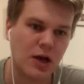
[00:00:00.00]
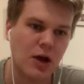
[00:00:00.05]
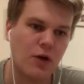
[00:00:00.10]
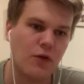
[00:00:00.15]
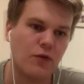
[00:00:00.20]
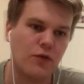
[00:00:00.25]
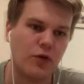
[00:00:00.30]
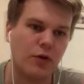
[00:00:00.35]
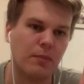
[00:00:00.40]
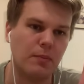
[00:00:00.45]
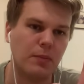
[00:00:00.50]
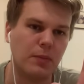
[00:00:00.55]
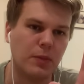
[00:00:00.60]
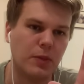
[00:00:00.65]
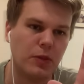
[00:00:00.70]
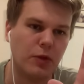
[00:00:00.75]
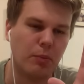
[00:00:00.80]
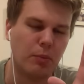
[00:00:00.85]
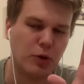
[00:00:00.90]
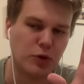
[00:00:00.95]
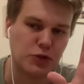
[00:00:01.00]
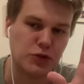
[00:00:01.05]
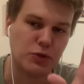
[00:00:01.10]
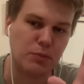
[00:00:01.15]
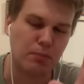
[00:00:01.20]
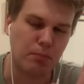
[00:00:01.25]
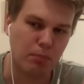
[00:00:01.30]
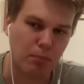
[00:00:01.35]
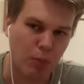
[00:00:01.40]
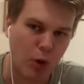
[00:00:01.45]
from the most
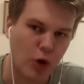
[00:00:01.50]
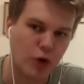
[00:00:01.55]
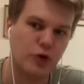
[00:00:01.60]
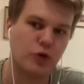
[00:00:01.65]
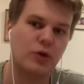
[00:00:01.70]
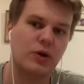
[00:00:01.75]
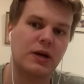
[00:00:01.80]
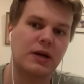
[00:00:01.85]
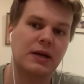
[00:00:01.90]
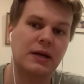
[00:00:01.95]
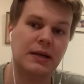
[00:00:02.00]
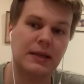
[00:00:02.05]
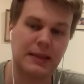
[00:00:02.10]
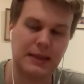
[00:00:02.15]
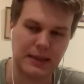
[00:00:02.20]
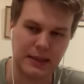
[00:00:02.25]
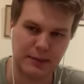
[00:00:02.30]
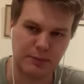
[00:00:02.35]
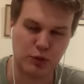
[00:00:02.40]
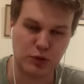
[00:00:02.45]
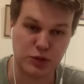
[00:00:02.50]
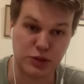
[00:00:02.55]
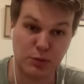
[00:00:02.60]
moderate Liberals.